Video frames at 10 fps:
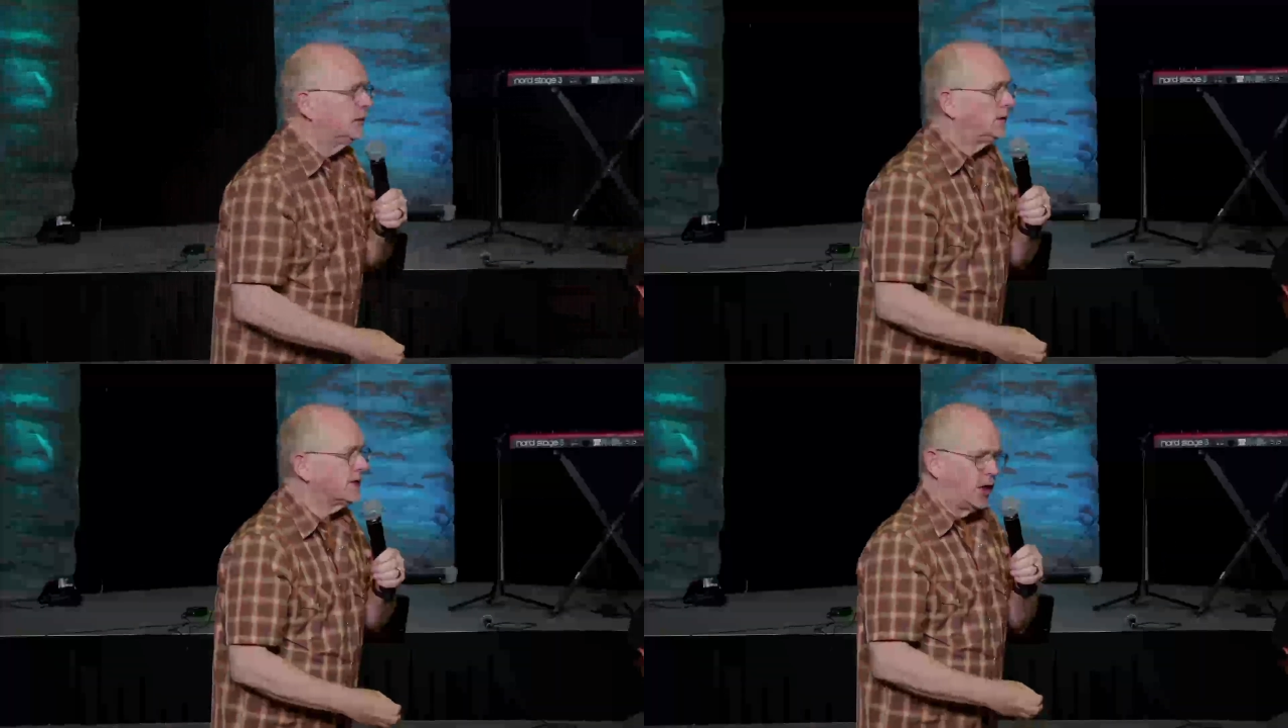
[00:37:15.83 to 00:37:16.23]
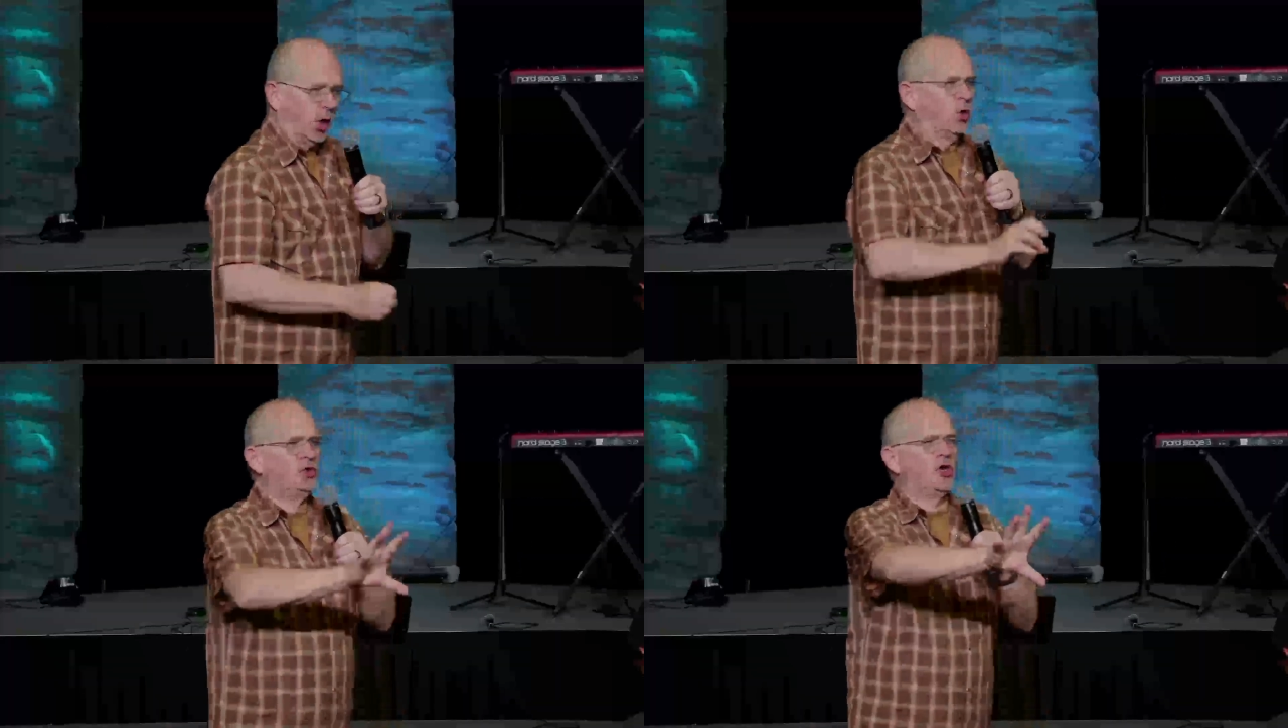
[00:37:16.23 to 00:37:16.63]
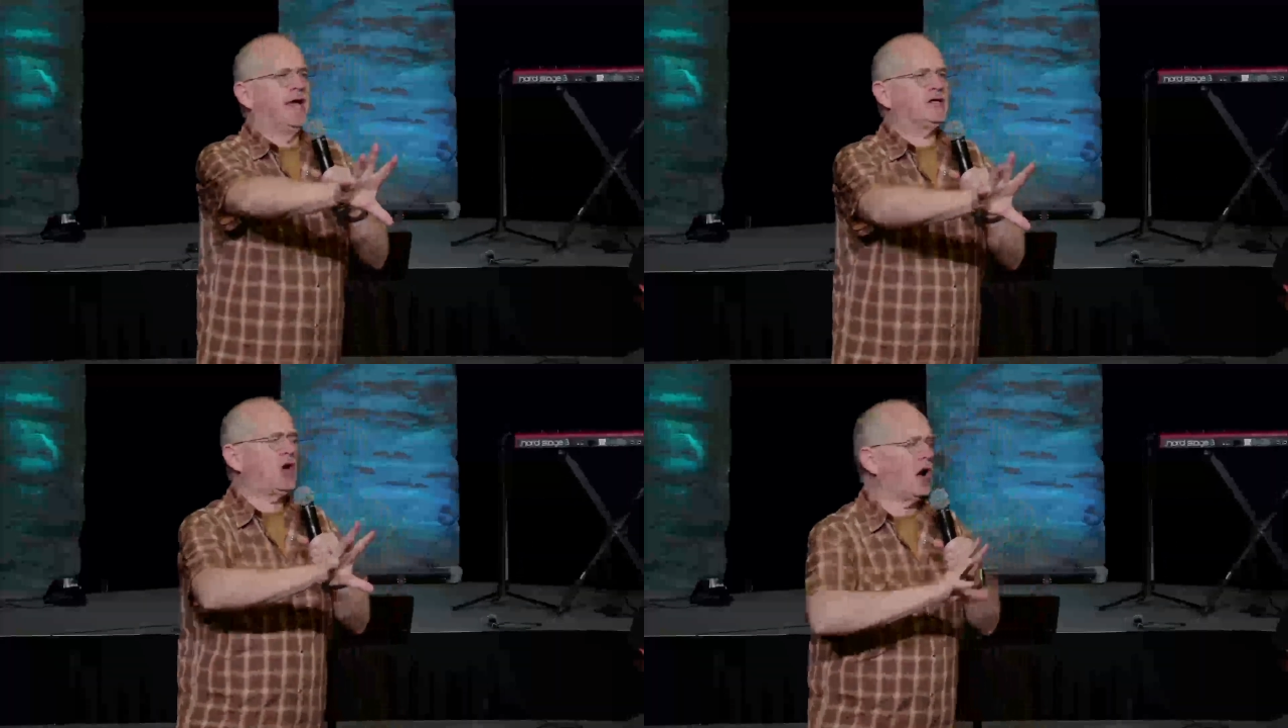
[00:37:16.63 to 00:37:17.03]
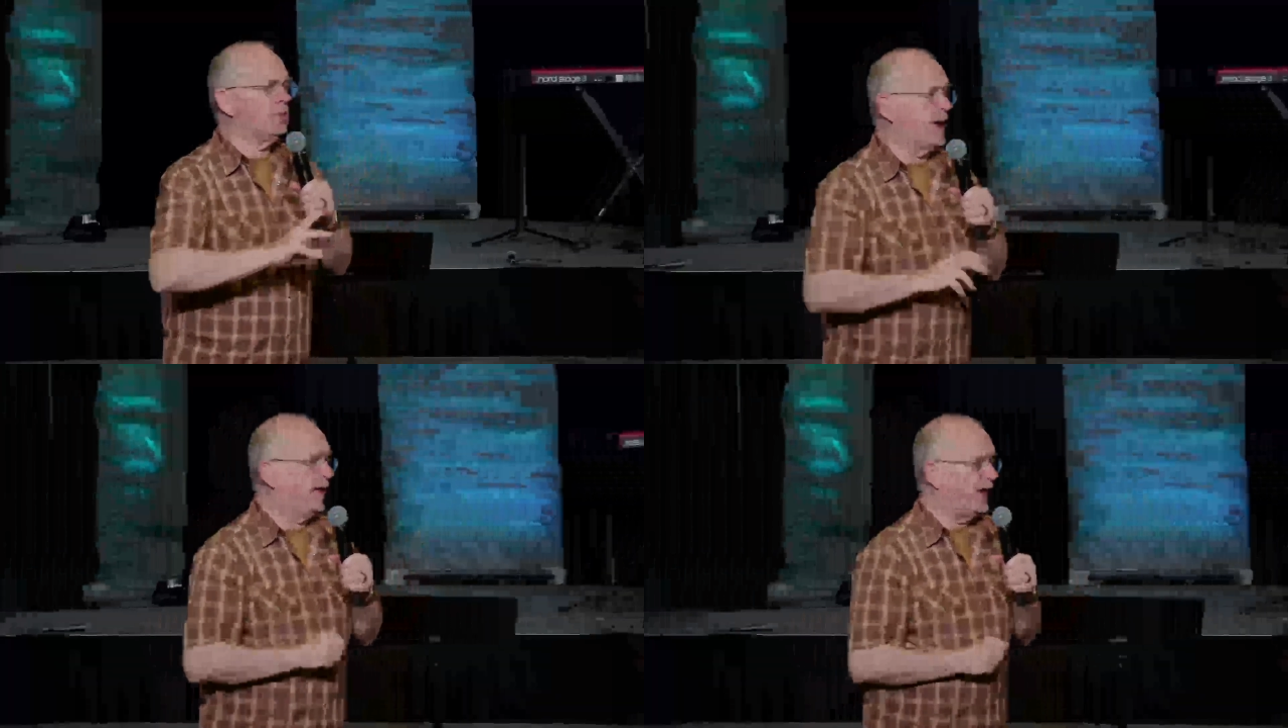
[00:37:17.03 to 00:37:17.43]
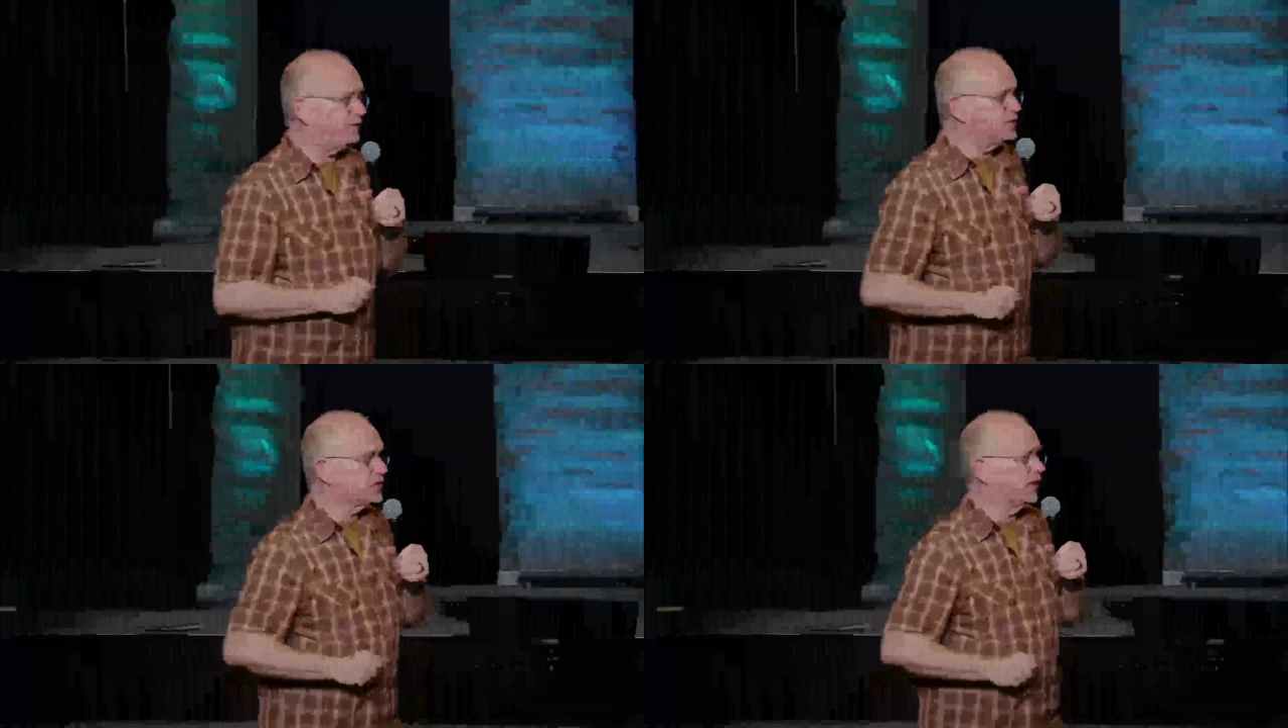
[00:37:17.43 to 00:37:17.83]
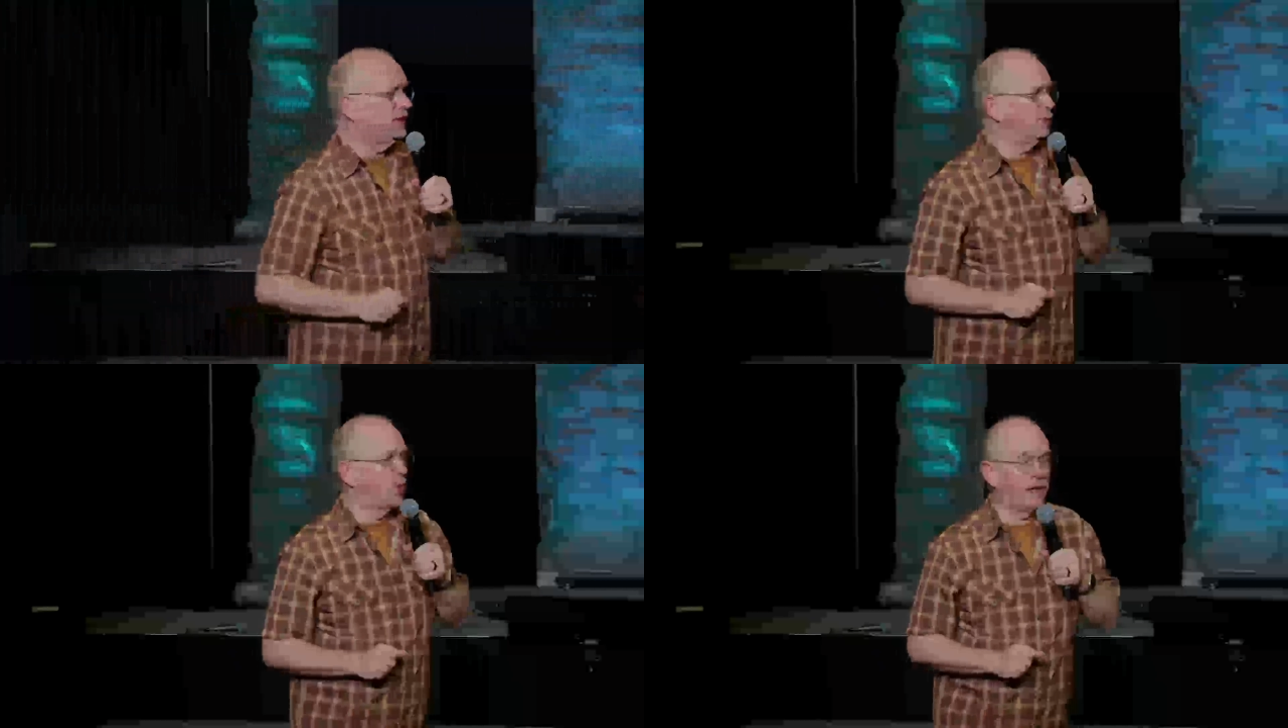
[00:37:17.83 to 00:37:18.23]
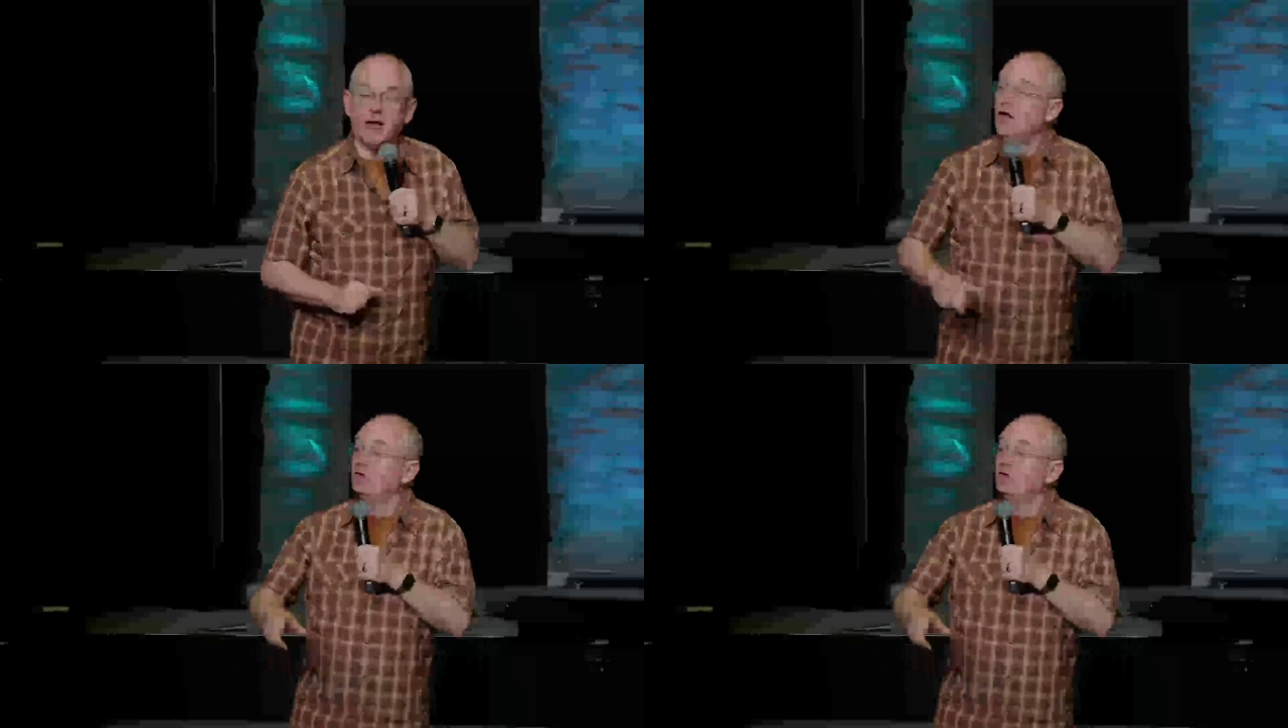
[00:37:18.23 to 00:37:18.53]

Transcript: Said, oh, you can't talk about that from Sunday morning.